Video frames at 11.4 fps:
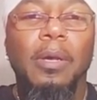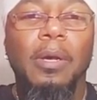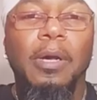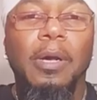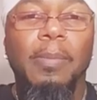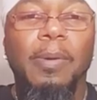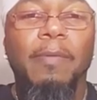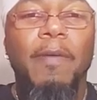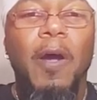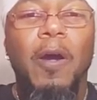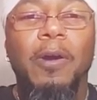um,
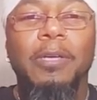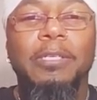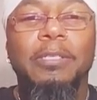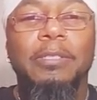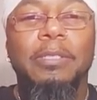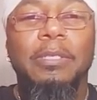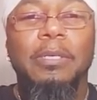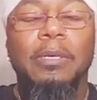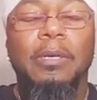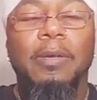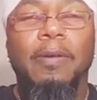of ours,
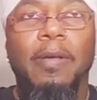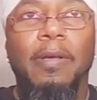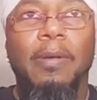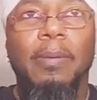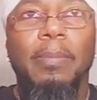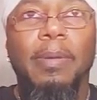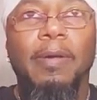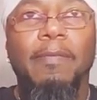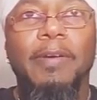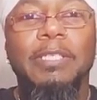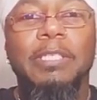uh, um,
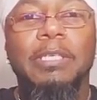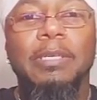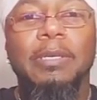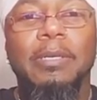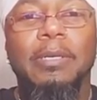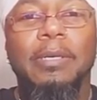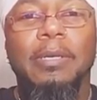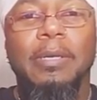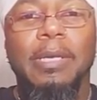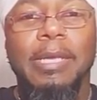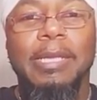of us
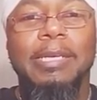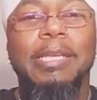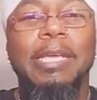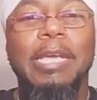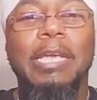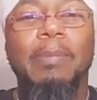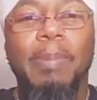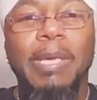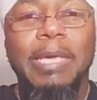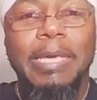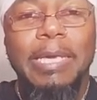indeed
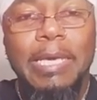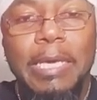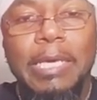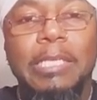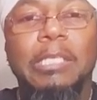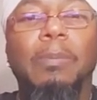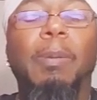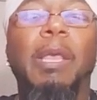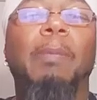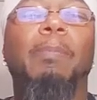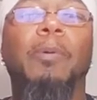being His
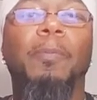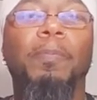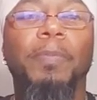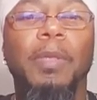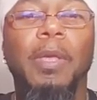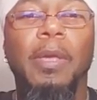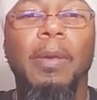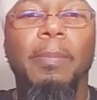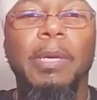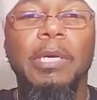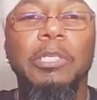people,
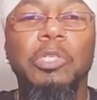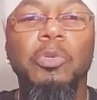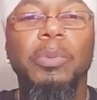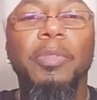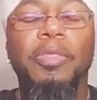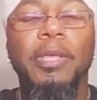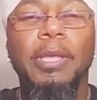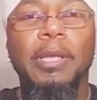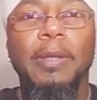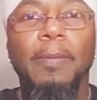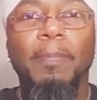because you would
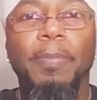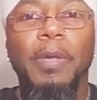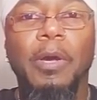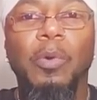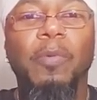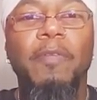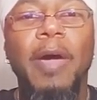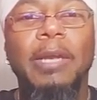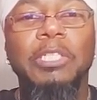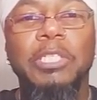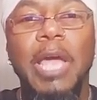think uh,
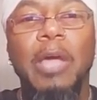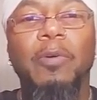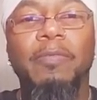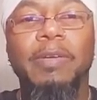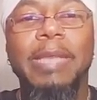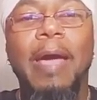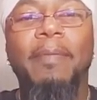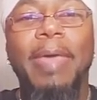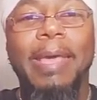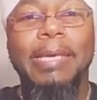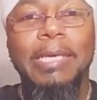without a shadow of a
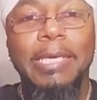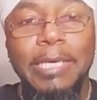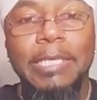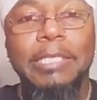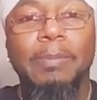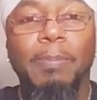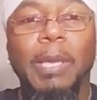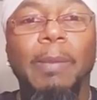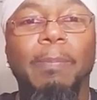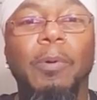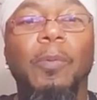doubt that his
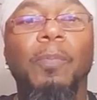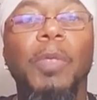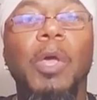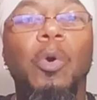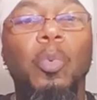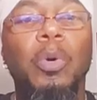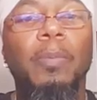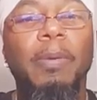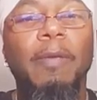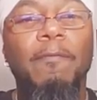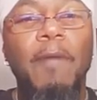people will
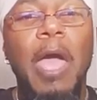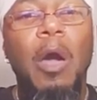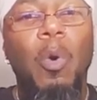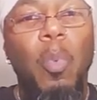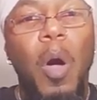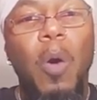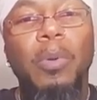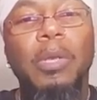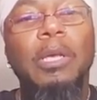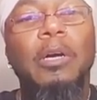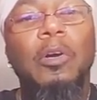be found
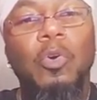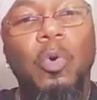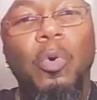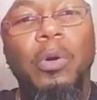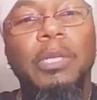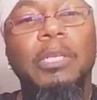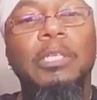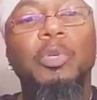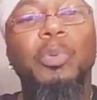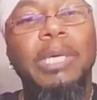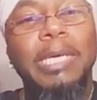walking according
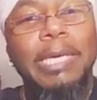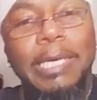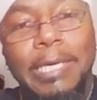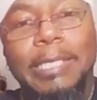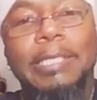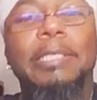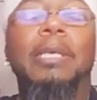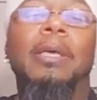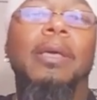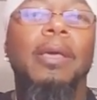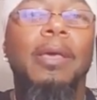to his
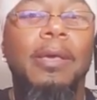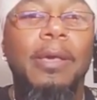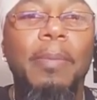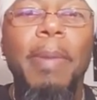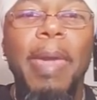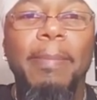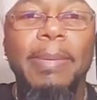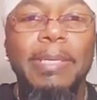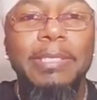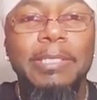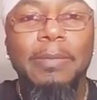
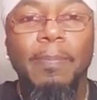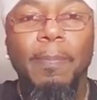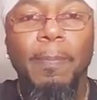commandments.